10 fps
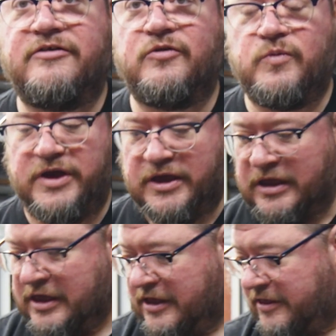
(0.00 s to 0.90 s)
the wing.
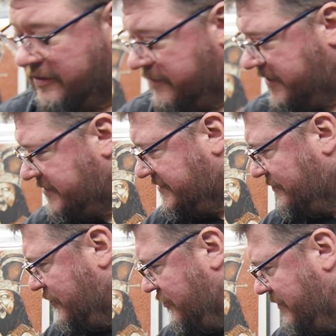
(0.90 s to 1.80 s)
This
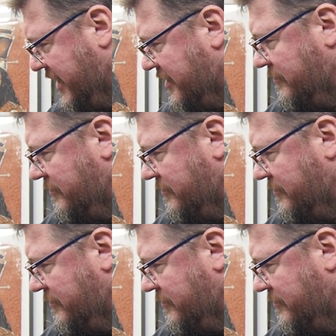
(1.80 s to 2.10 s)
will mate up